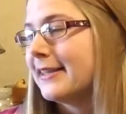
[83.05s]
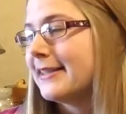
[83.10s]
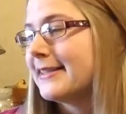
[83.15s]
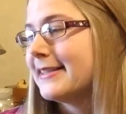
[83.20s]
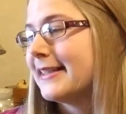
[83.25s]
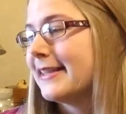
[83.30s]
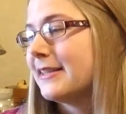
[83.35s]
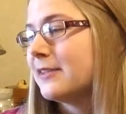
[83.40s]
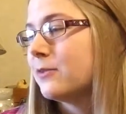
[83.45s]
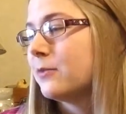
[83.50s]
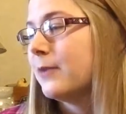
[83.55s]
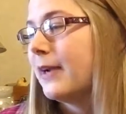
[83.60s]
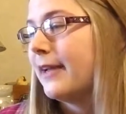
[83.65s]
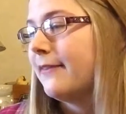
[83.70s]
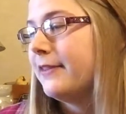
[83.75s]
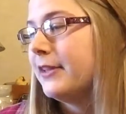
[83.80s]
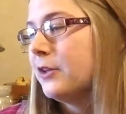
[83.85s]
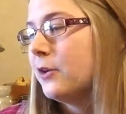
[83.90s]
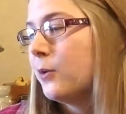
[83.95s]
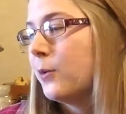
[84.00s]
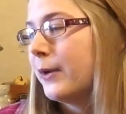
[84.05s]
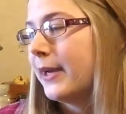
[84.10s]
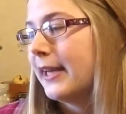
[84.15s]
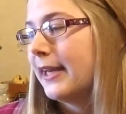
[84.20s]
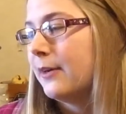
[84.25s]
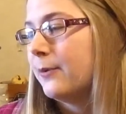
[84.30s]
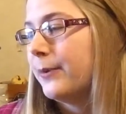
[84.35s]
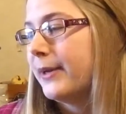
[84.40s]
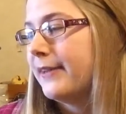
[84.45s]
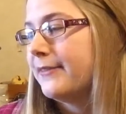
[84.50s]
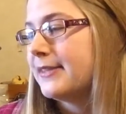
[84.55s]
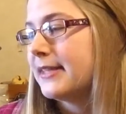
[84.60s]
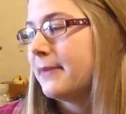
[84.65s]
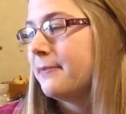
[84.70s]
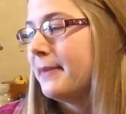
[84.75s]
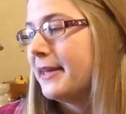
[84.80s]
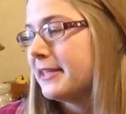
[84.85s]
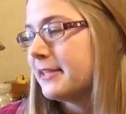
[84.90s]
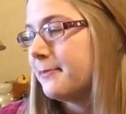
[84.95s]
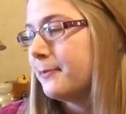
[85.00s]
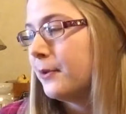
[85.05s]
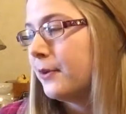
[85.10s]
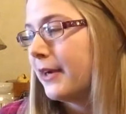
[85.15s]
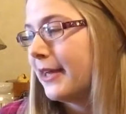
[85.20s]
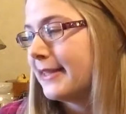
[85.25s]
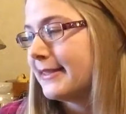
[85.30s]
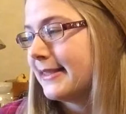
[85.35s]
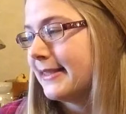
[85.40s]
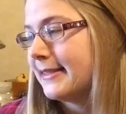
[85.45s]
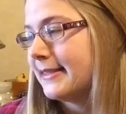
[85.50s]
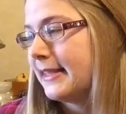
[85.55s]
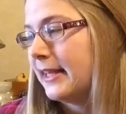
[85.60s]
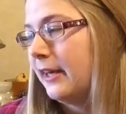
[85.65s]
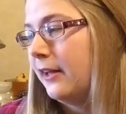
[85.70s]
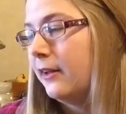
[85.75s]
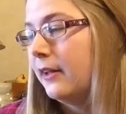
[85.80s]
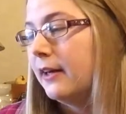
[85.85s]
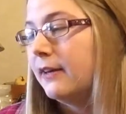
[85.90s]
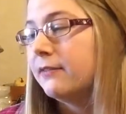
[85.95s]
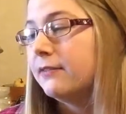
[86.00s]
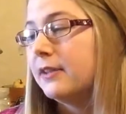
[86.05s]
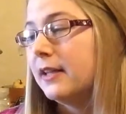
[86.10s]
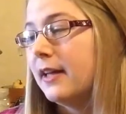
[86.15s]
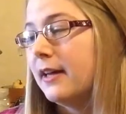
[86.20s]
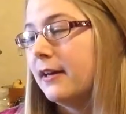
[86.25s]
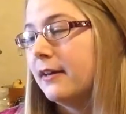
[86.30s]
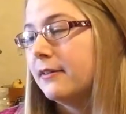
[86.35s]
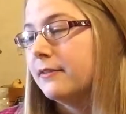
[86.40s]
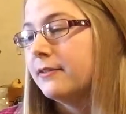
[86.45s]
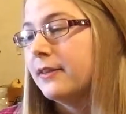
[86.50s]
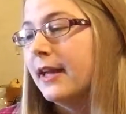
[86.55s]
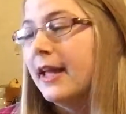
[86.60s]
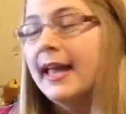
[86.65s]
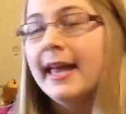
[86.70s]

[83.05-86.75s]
it says, Raven Queen weaves a mesmerizing tale of love